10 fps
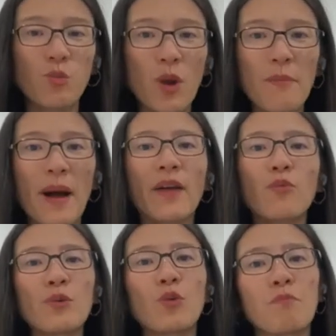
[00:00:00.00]
whereby
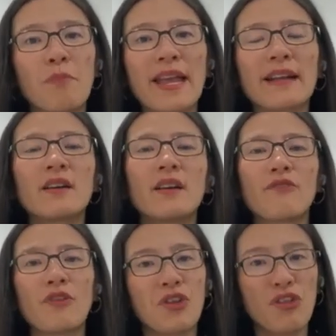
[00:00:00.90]
we would make
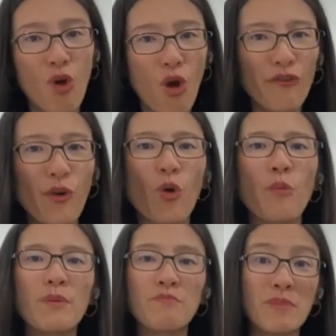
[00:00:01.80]
very thoughtful
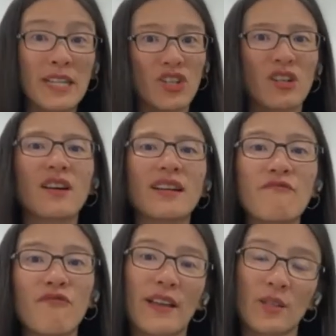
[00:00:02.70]
but measured
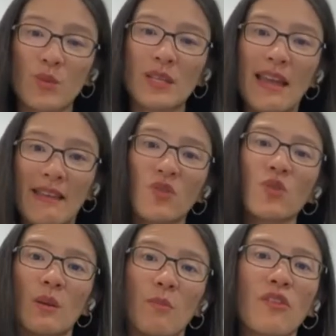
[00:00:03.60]
investment into
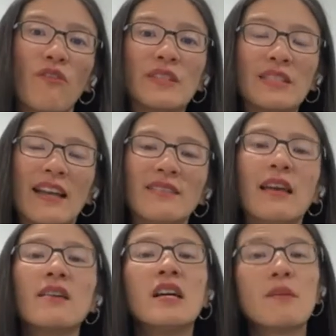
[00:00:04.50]
some of the fintechs that
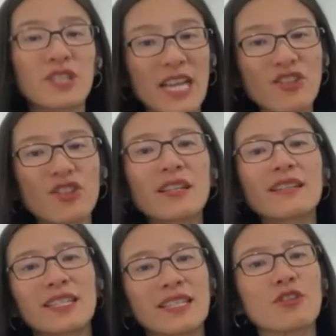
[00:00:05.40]
potentially
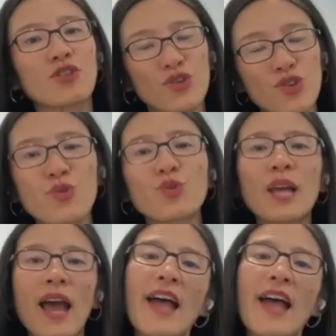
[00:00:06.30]
Citi could use,